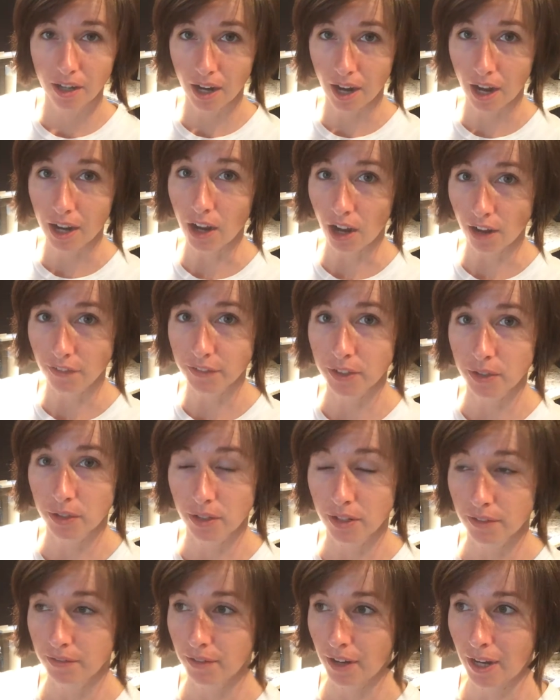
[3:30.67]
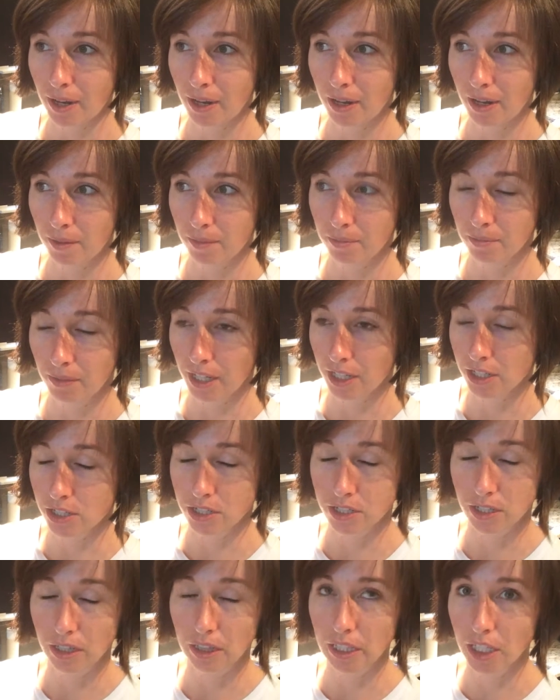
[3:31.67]
often, if I am like
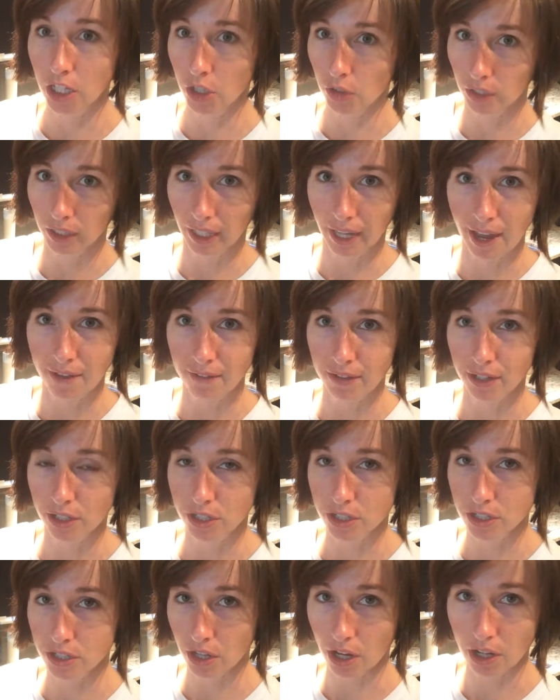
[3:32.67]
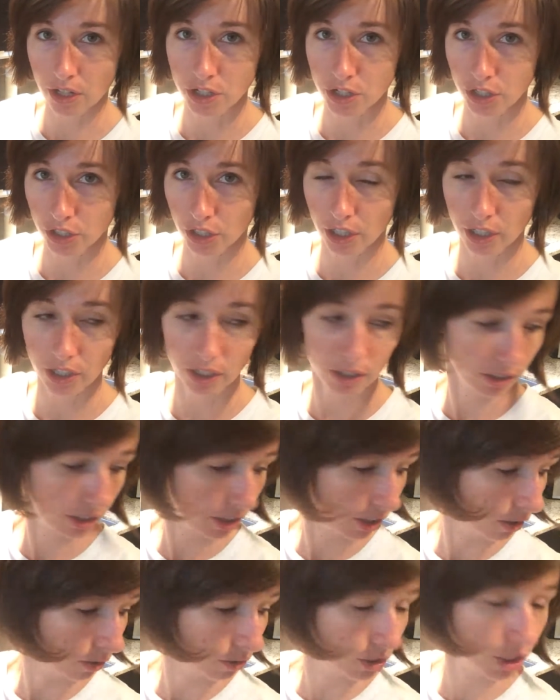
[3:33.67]
just literally having a sugar,
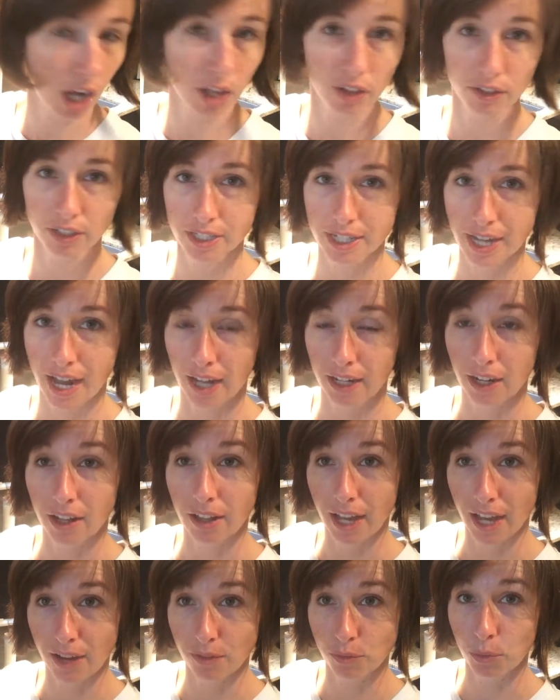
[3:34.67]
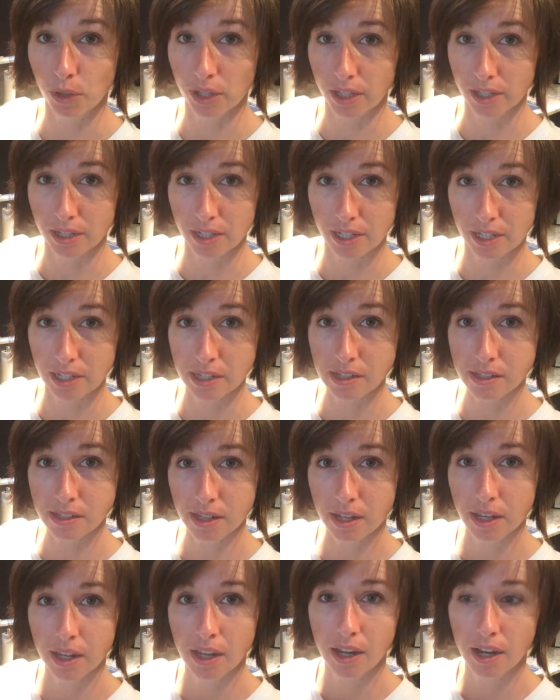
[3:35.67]
you know, chocolate attack, I'll have one of these
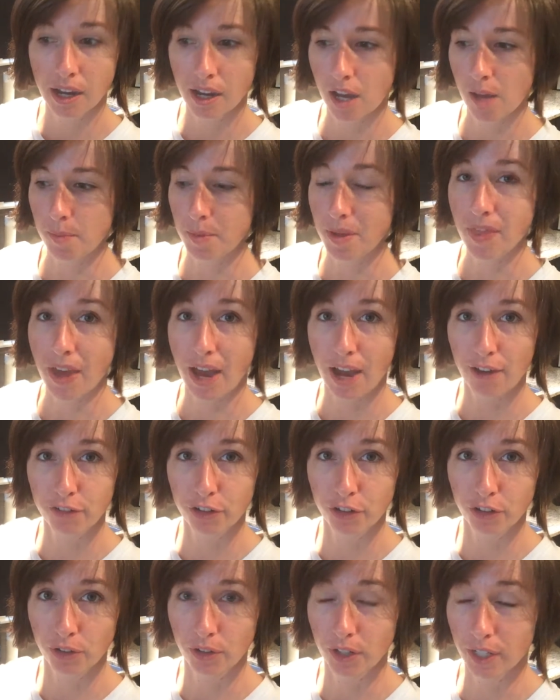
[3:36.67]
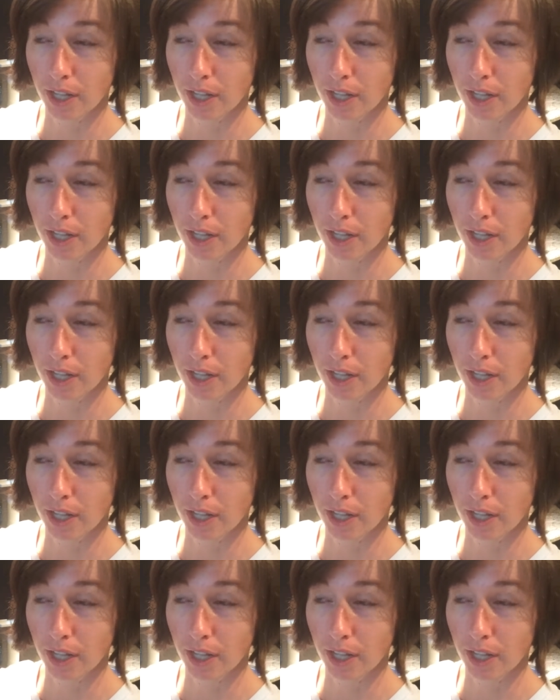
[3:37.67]
in the afternoon.